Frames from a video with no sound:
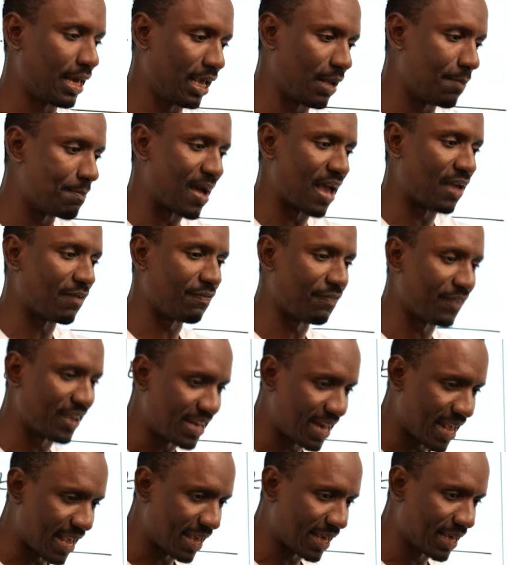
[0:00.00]
in my
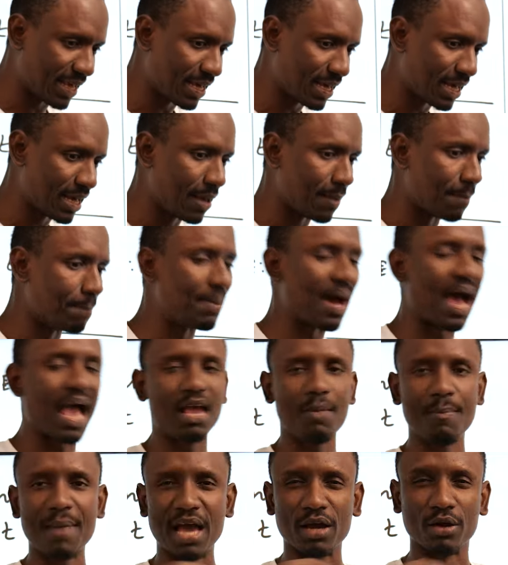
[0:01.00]
feeding,
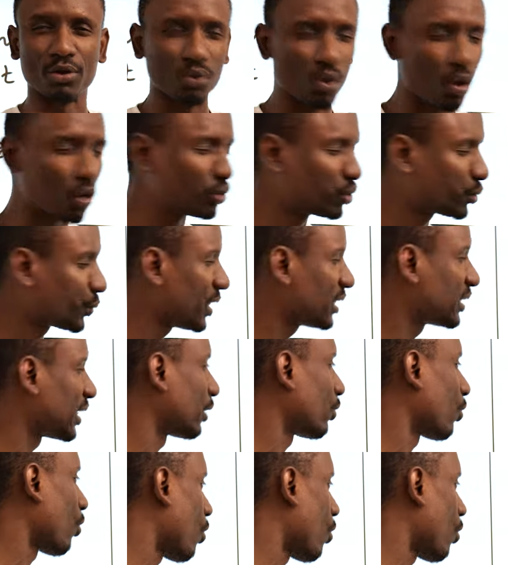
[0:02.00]
buying my groceries and